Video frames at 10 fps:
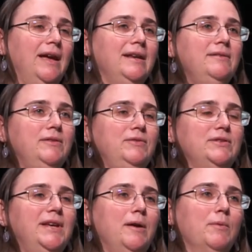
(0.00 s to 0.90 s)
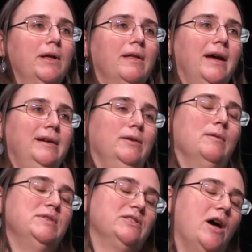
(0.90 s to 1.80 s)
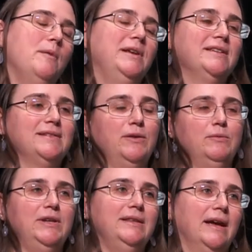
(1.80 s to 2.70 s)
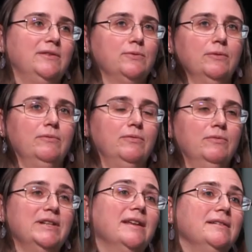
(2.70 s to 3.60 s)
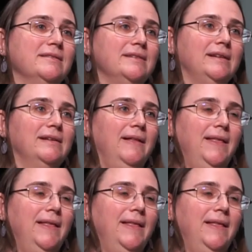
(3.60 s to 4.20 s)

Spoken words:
And even if you say, well, I'm just a hobbyist, I don't need that sort of redundancy,